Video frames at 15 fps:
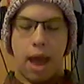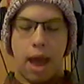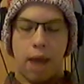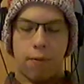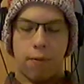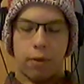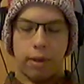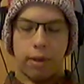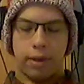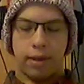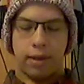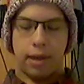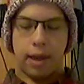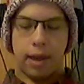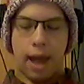And for
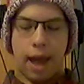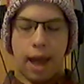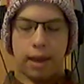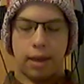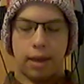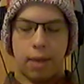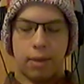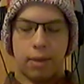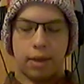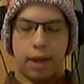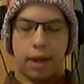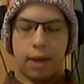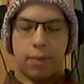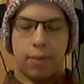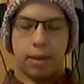listing academic
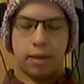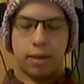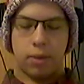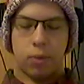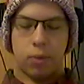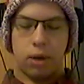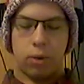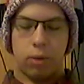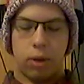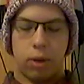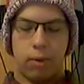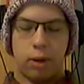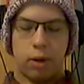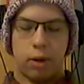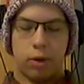databases when you
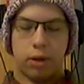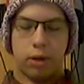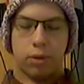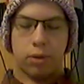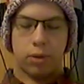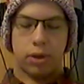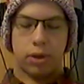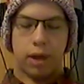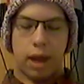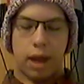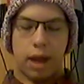limit your search